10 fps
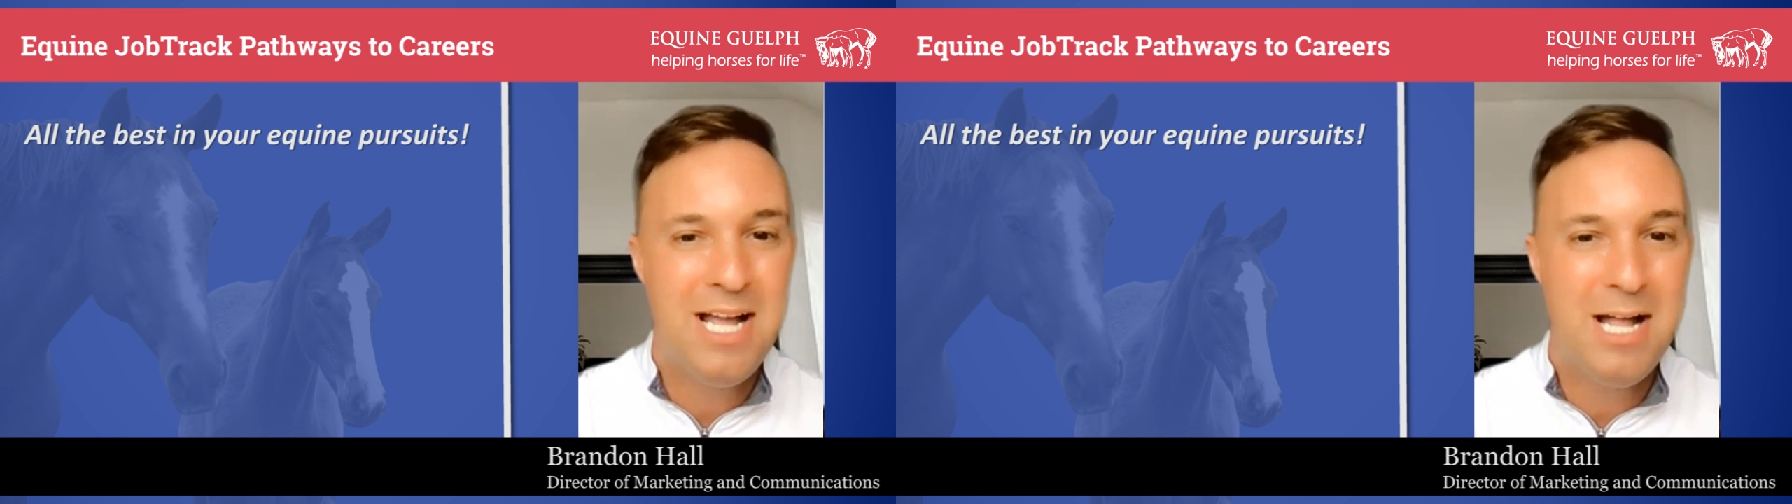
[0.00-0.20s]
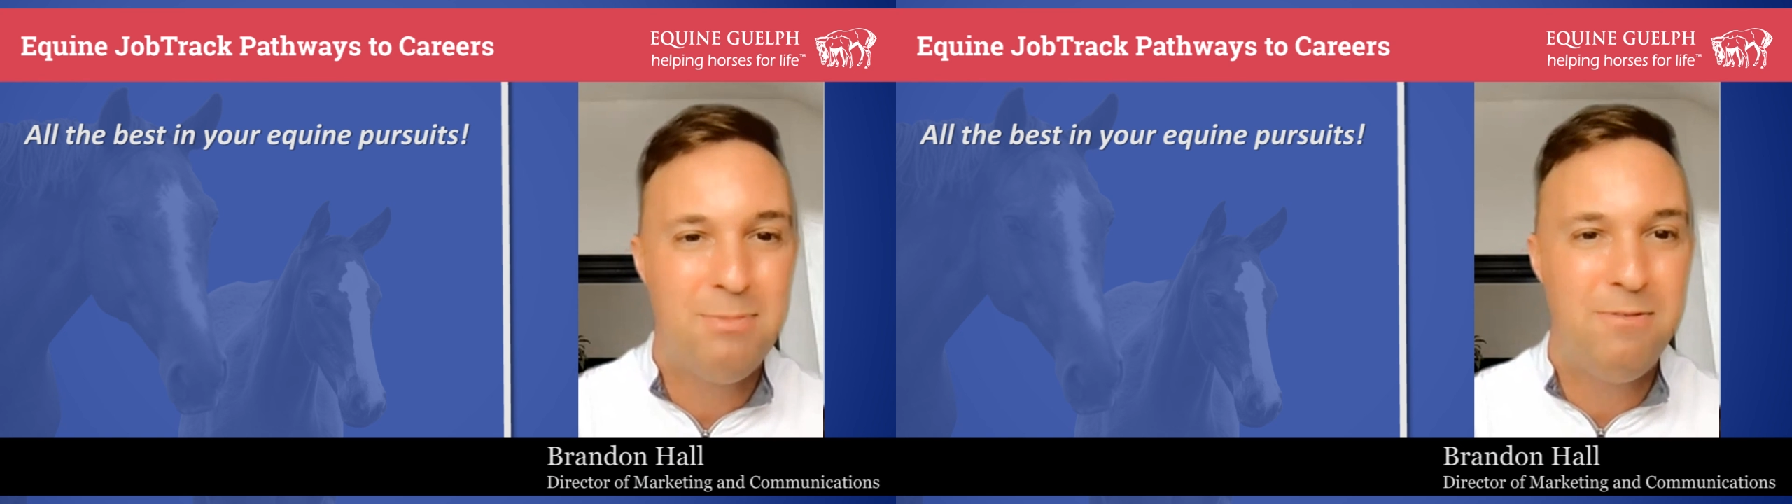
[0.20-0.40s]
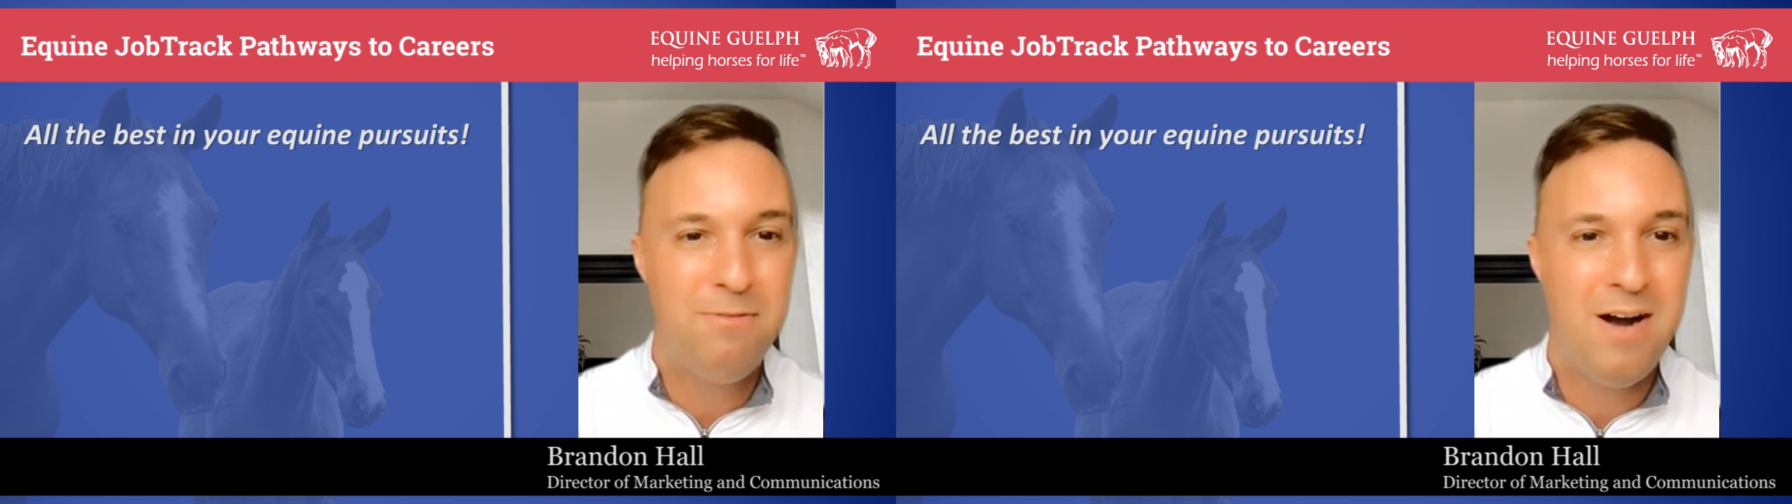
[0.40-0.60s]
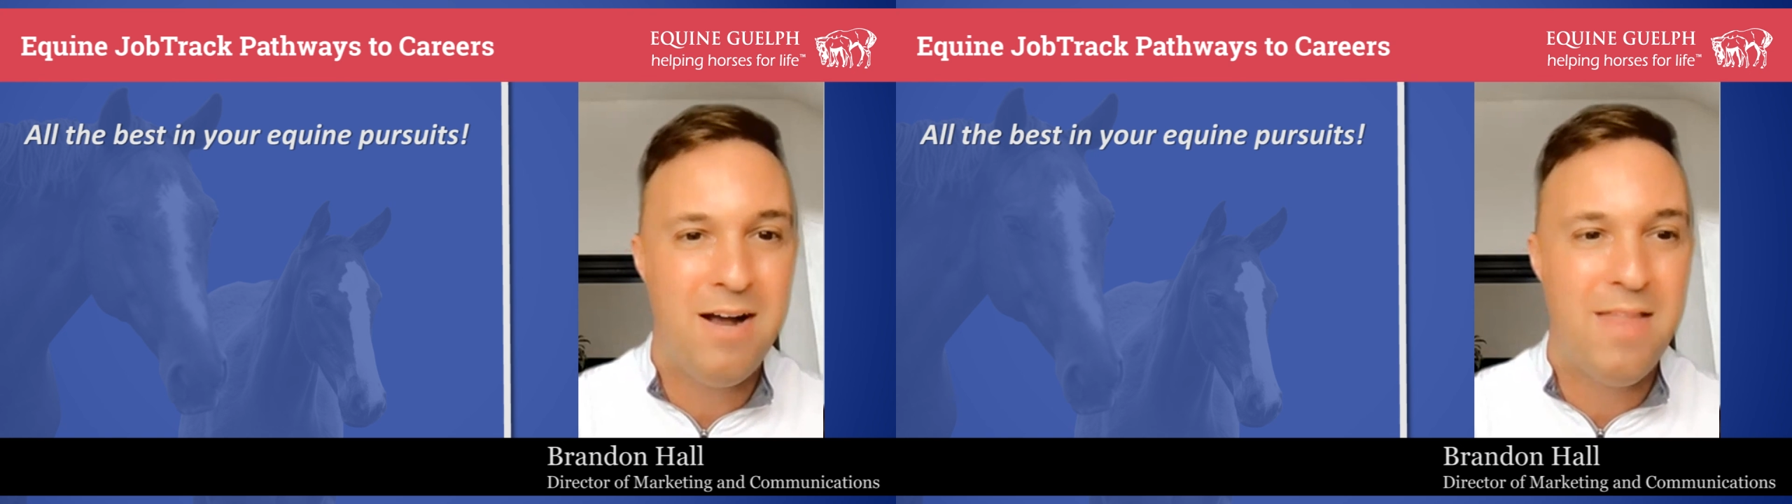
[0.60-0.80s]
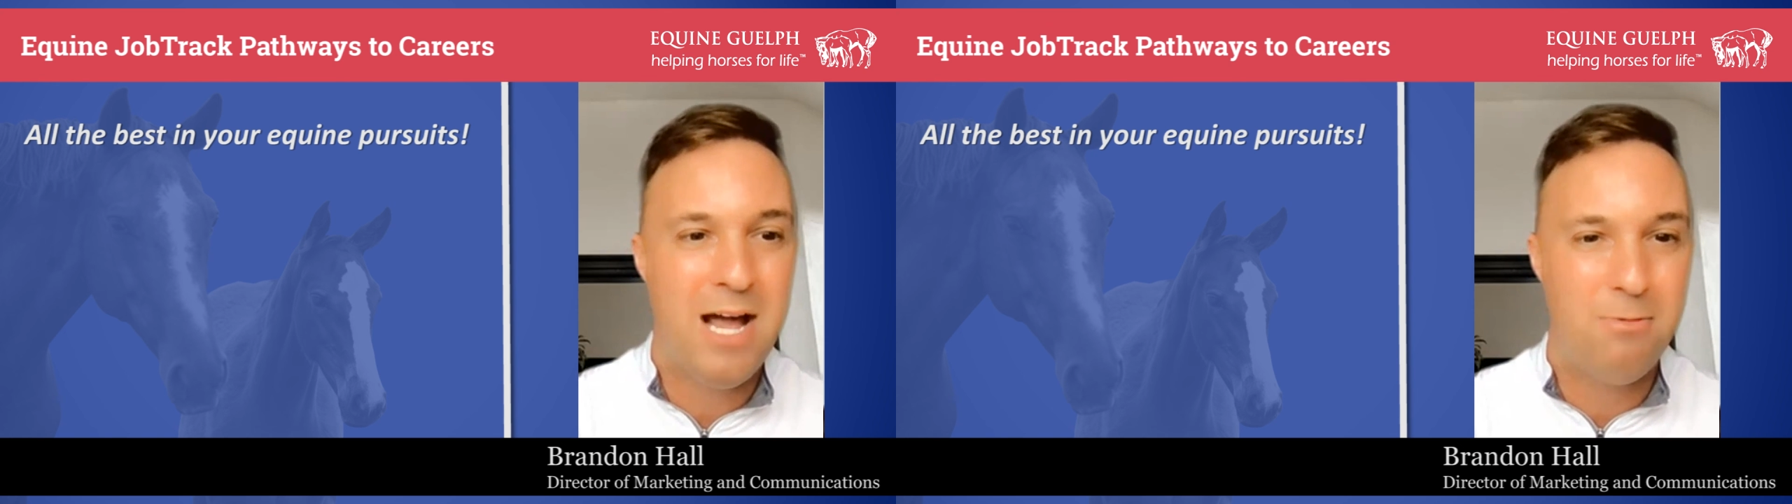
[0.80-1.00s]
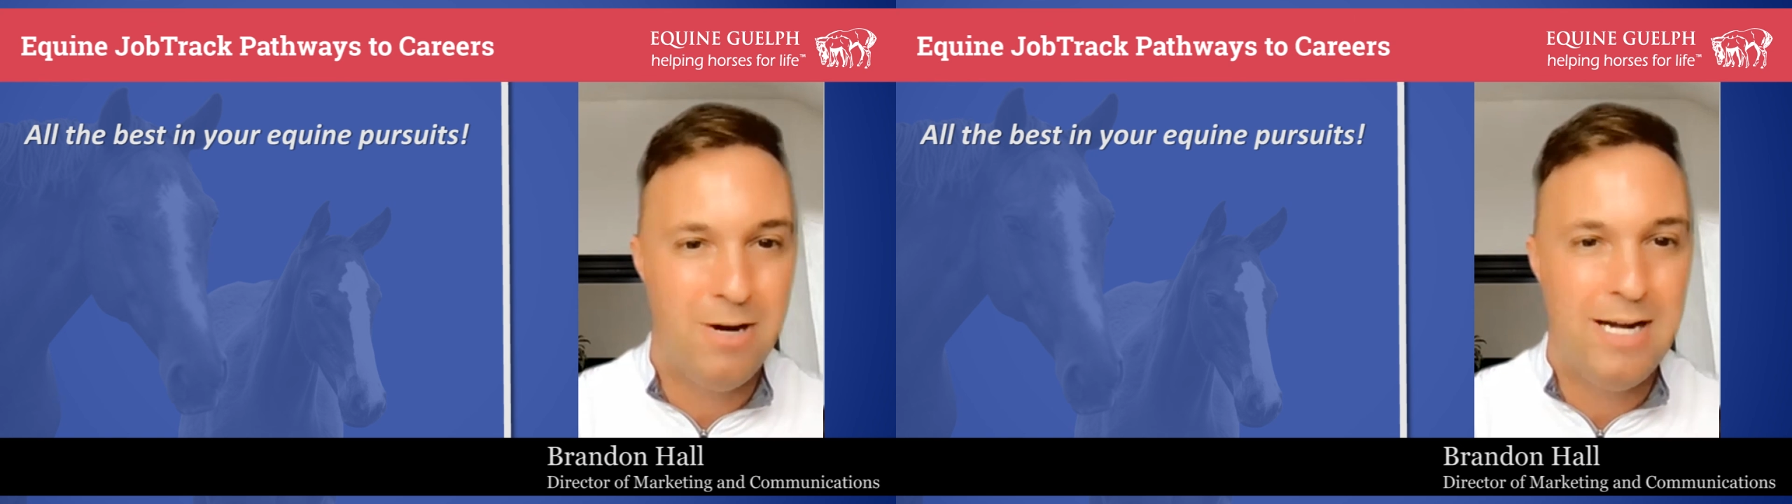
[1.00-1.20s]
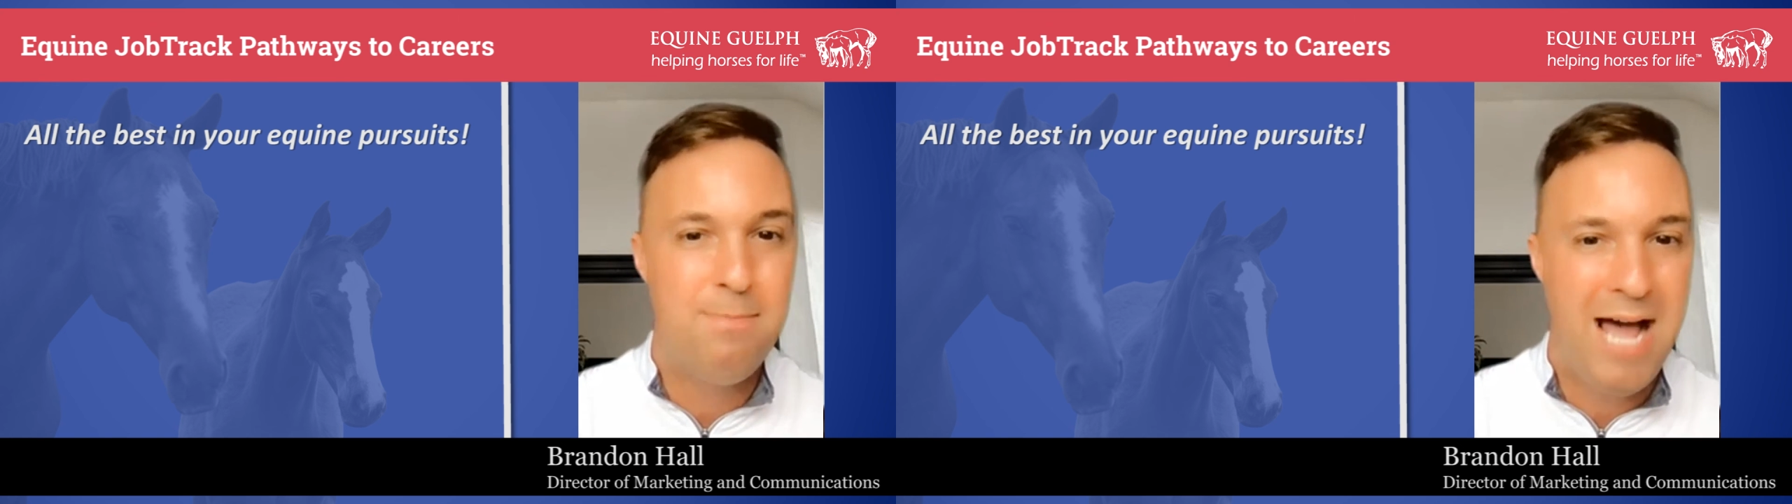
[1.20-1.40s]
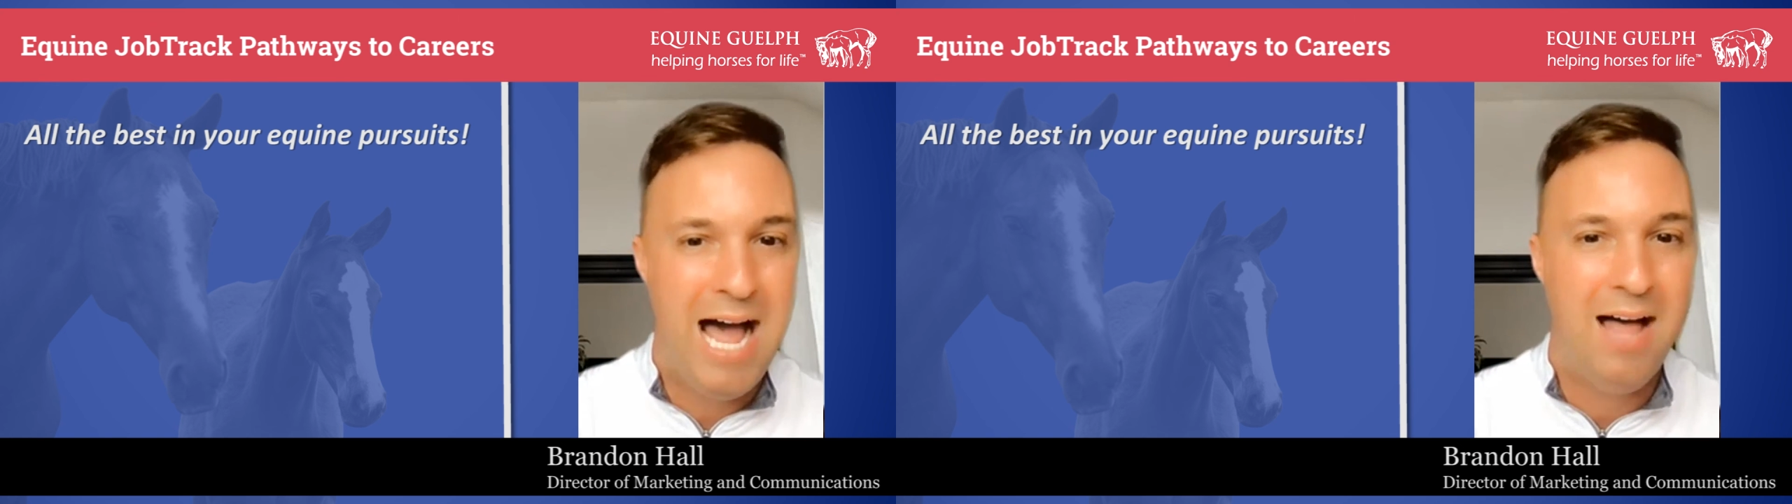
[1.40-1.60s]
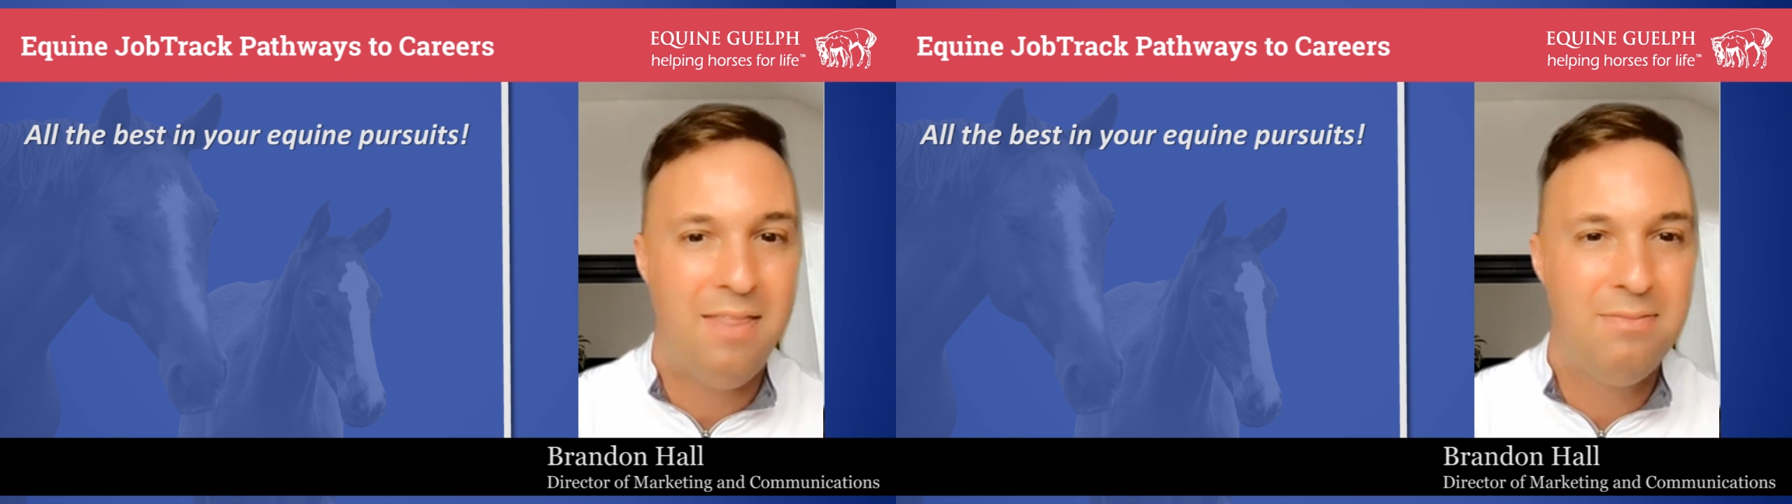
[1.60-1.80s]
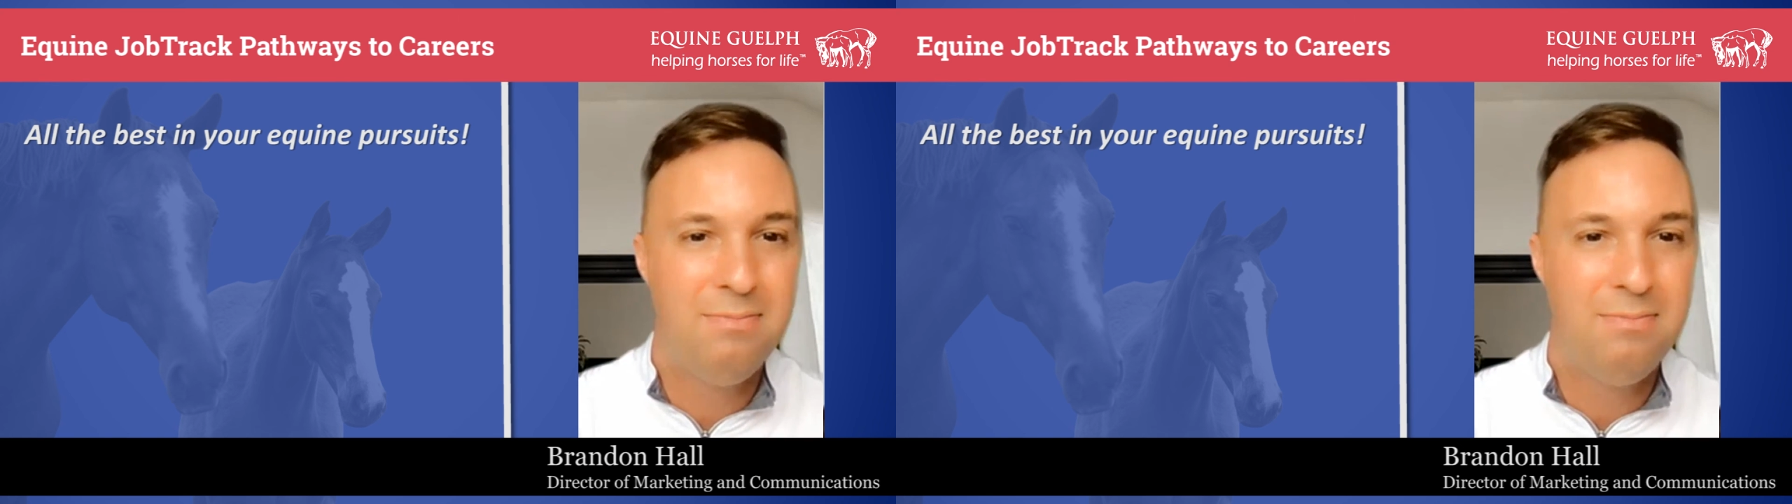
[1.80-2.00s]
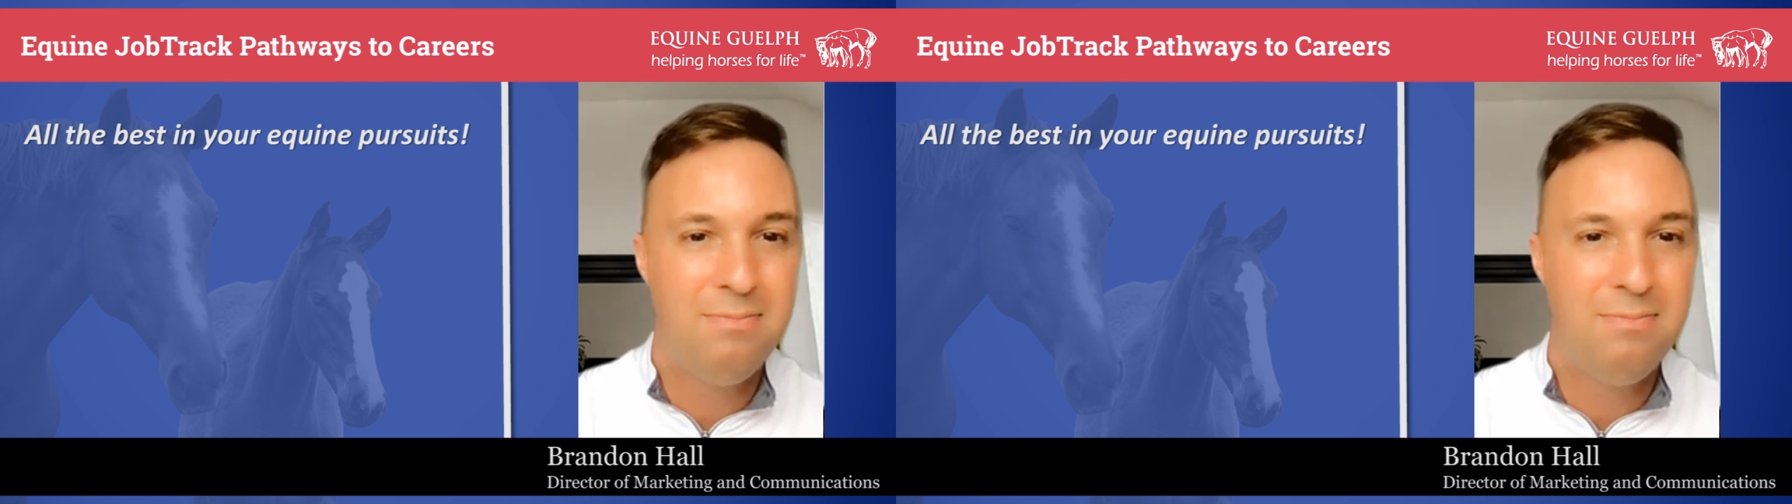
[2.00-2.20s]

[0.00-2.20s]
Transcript: to help you find that right path.